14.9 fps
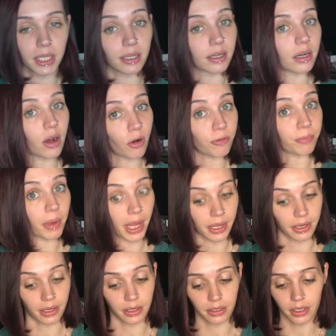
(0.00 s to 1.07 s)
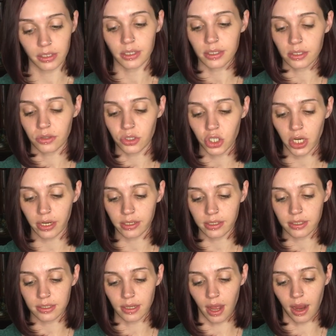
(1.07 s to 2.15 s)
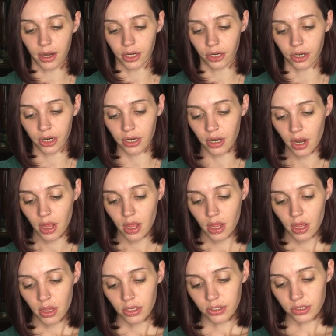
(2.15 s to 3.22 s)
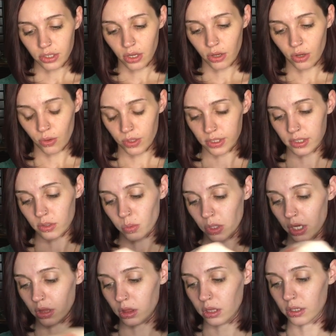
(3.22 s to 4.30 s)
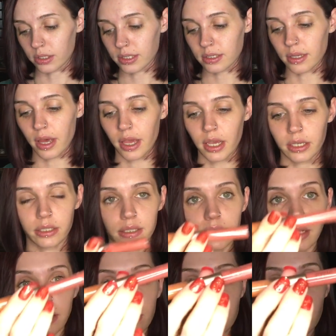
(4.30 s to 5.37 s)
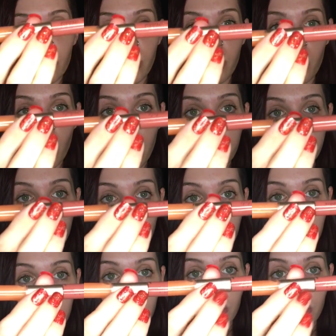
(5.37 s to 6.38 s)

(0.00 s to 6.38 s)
to get it off my hand. And it's in the shade Desire. So this is what it looks like. It's like a 2-in-1 kind of